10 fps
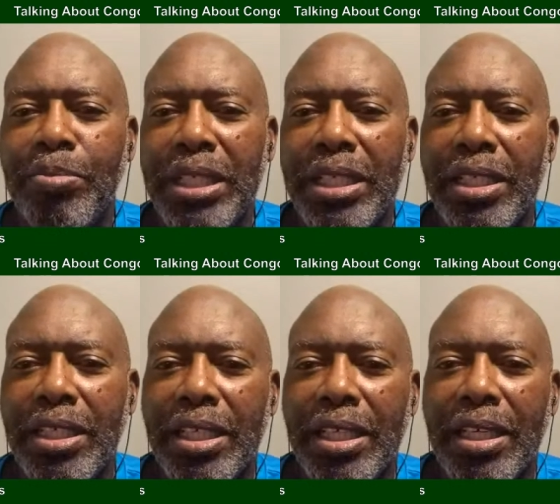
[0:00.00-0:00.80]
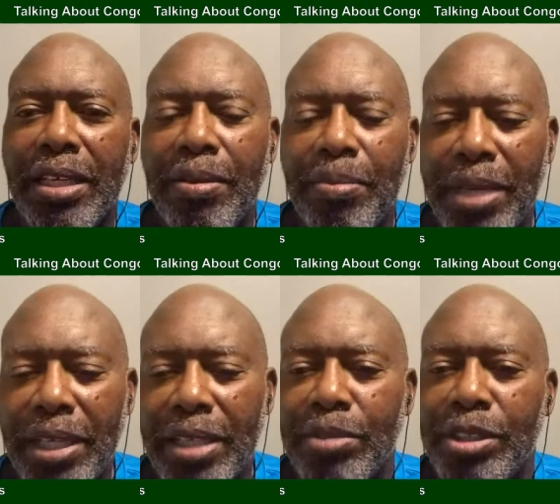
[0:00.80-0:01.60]
to be. My
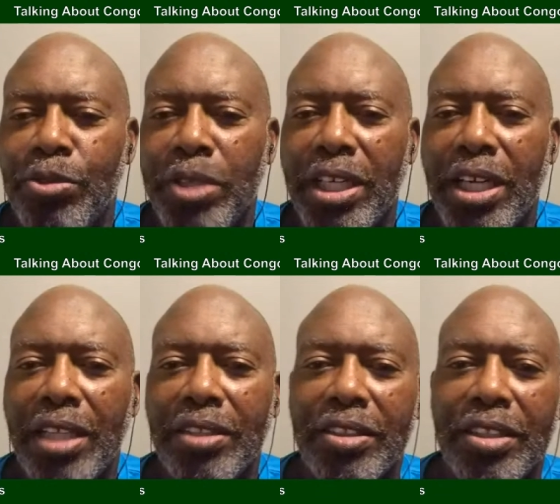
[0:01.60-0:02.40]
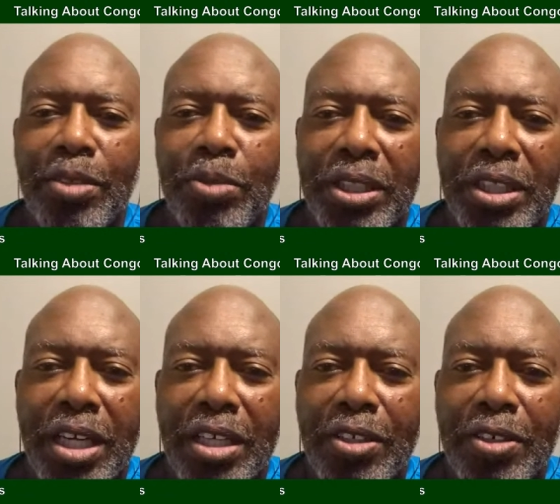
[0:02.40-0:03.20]
name is Woody Collins, and I'm with
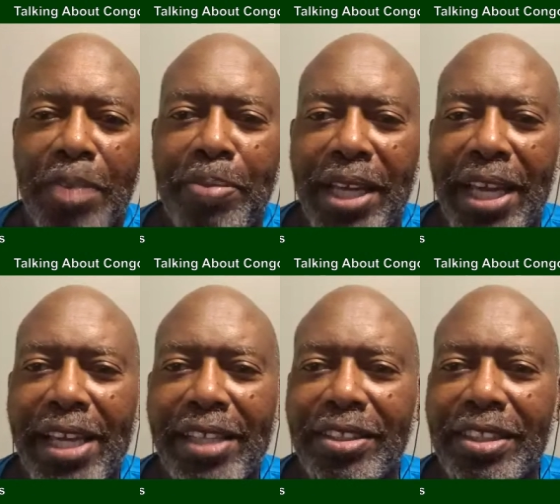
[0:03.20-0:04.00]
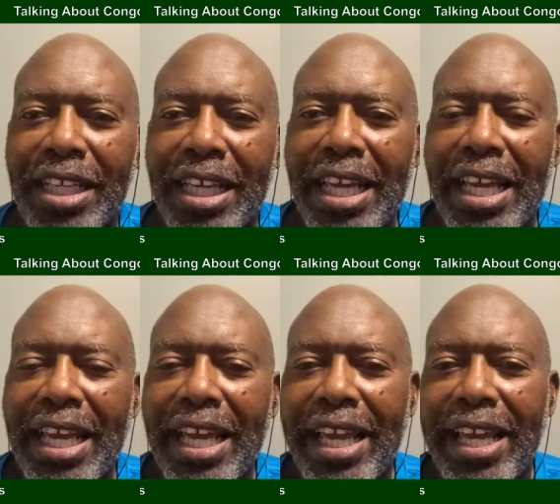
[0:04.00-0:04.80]
Congo Helping Hands,
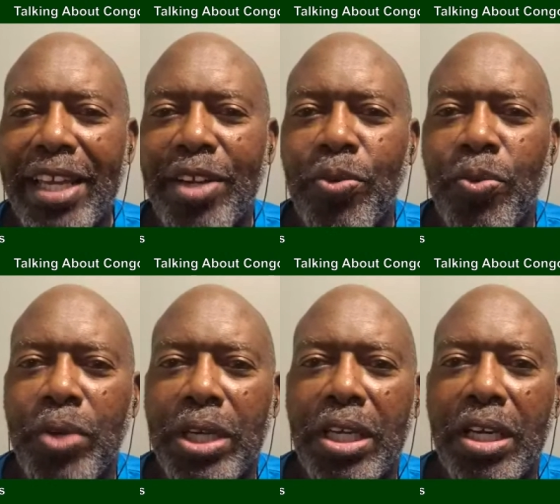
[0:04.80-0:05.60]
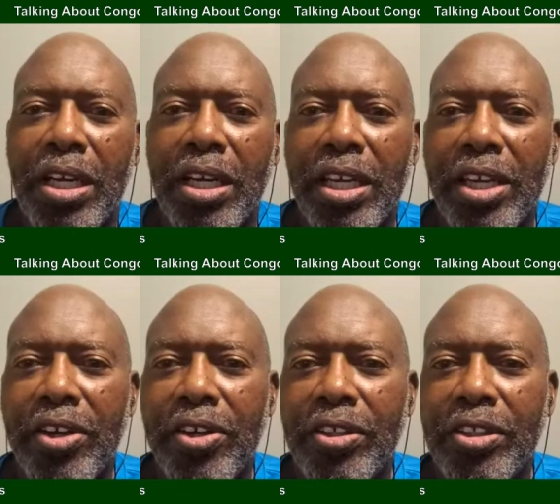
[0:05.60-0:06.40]
and we are
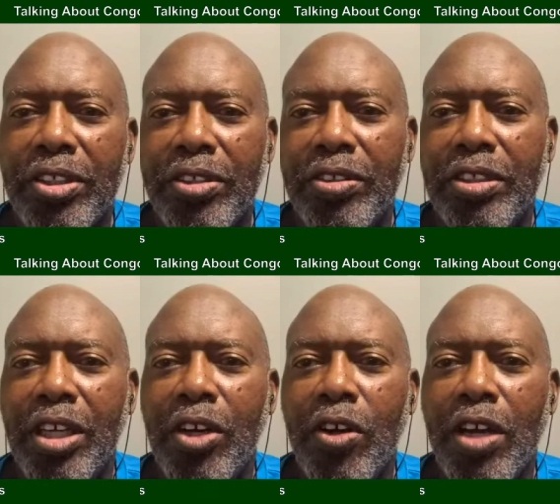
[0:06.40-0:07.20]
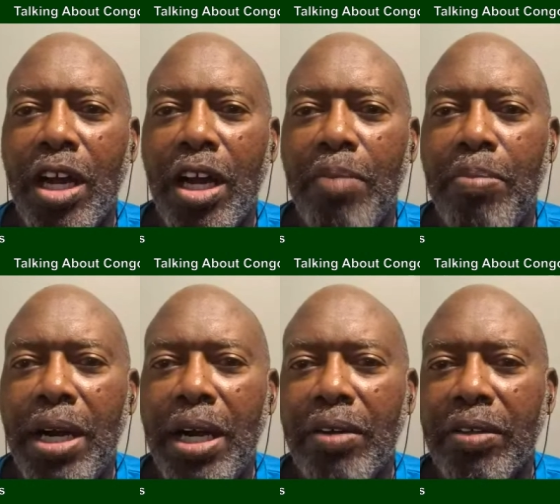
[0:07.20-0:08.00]
here to talk
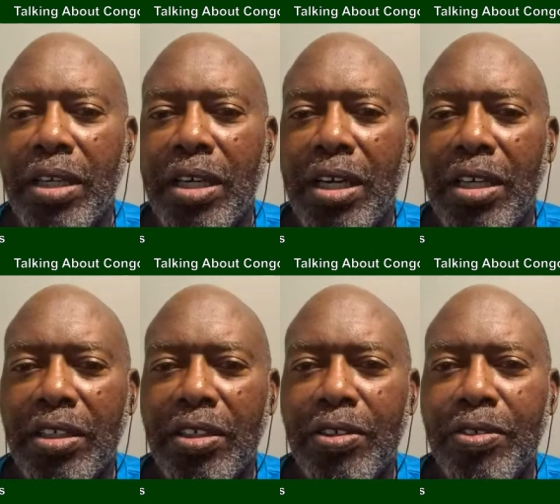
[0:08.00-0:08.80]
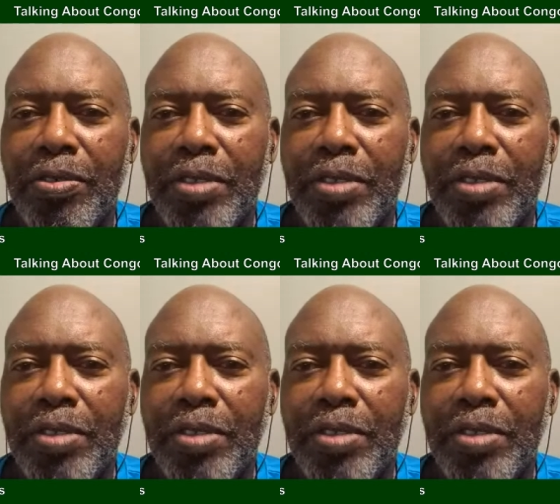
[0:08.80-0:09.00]
about Congo.